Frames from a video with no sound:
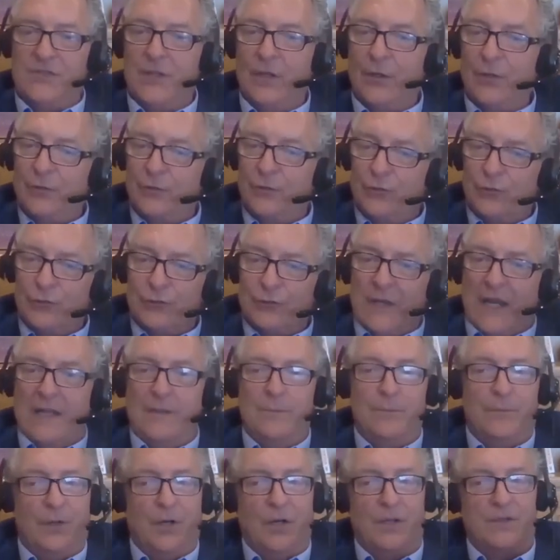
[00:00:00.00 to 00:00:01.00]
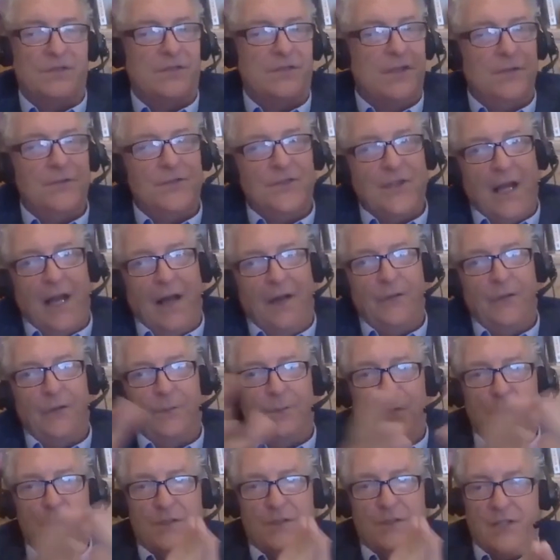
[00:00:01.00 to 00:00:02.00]
They're great books. There's other
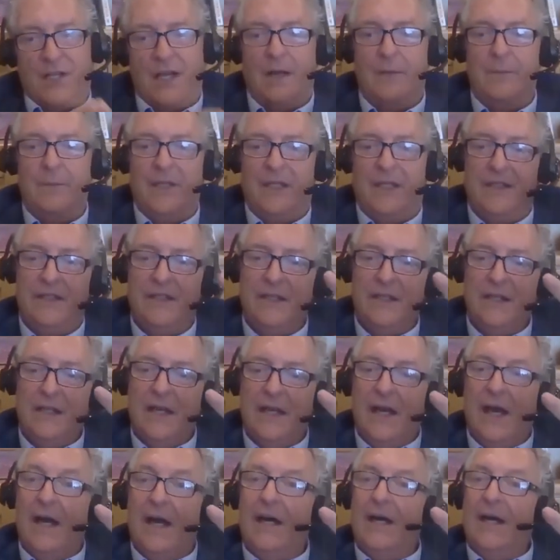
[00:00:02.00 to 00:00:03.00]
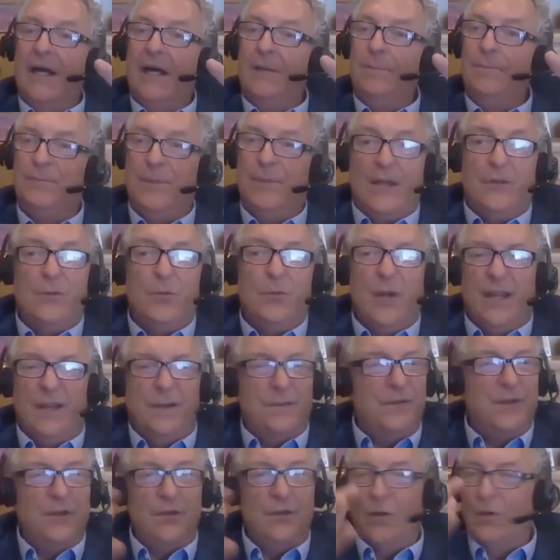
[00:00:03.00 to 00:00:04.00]
books coming. By the way,
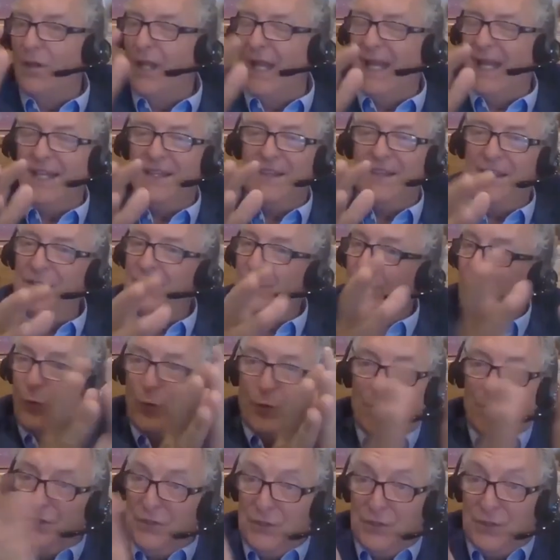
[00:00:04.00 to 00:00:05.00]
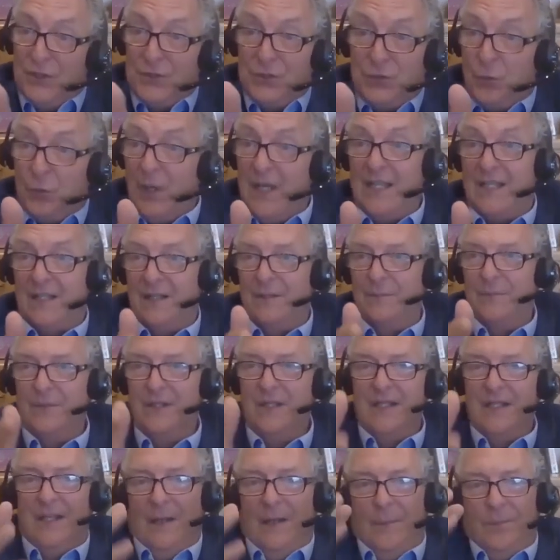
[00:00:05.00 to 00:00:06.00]
if you don't like these four, you can tweak them.
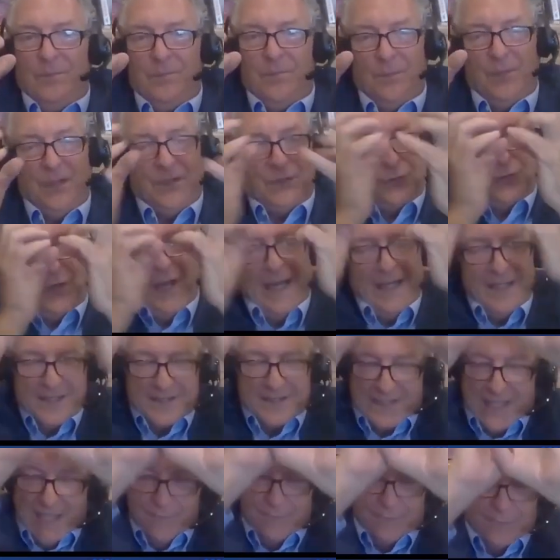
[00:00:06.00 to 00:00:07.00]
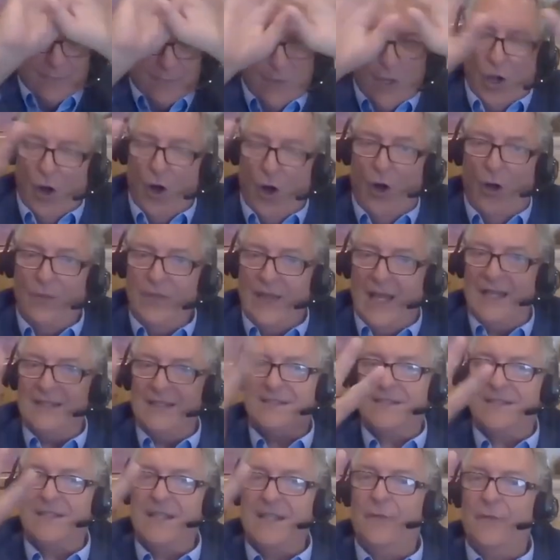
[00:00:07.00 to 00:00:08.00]
But try to say from all that
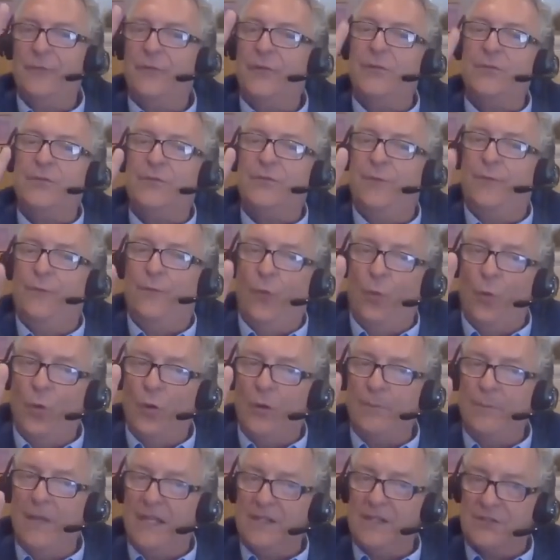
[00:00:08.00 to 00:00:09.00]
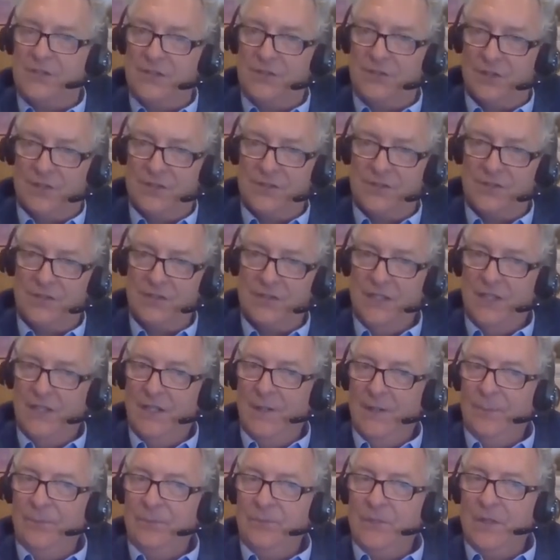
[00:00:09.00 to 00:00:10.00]
stuff, there's four messages.
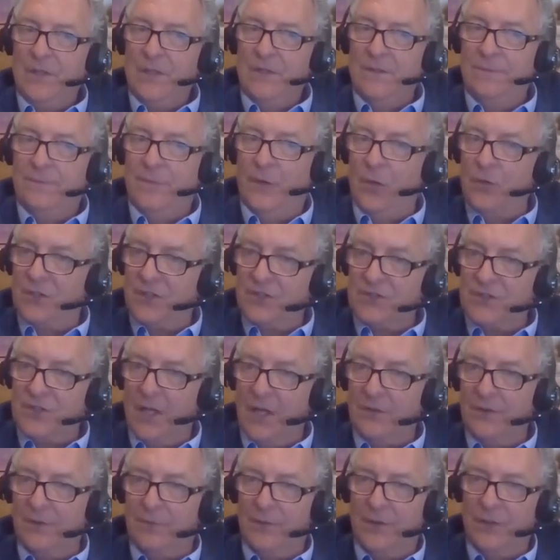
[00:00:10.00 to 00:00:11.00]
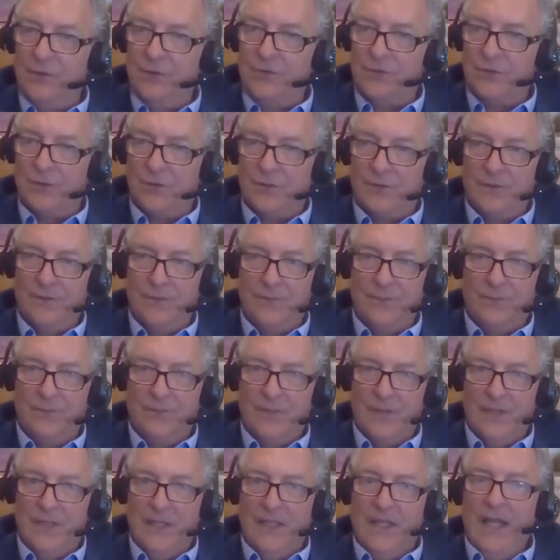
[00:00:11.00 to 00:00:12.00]
Focus on the future.
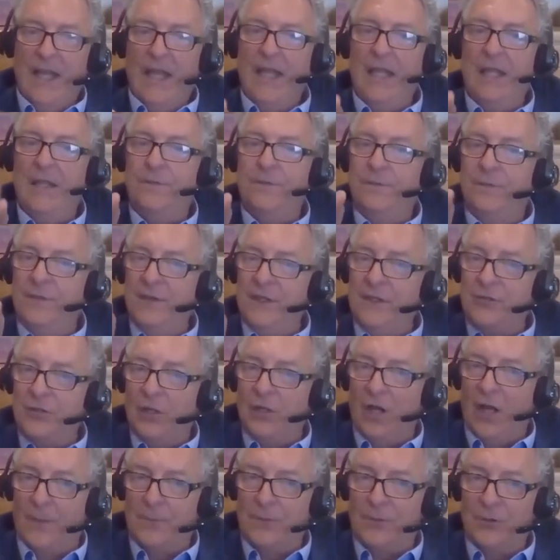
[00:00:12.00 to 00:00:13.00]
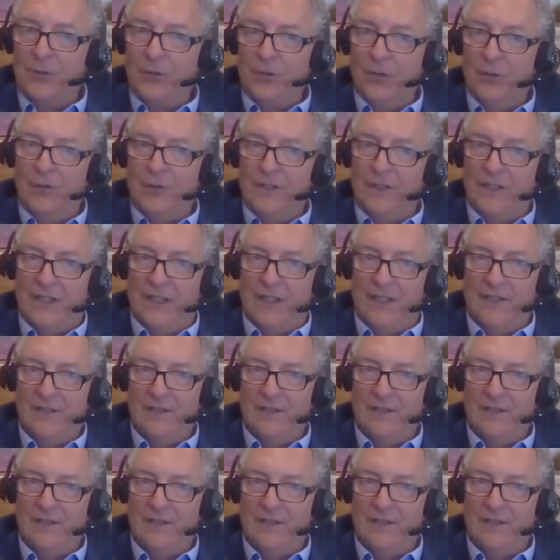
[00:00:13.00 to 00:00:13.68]
Envision opportunity.